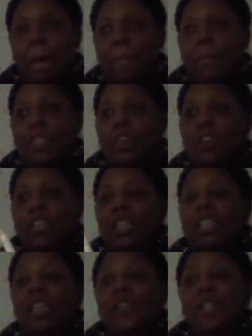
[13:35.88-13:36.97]
But certain
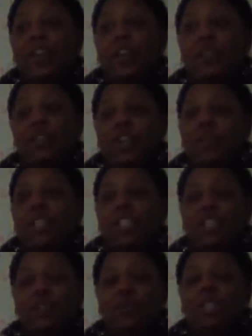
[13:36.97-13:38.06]
things, even though it's
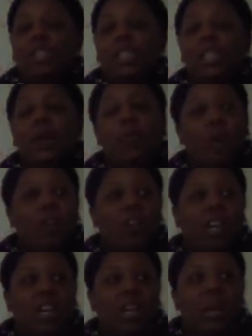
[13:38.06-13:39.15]
humanly to worry,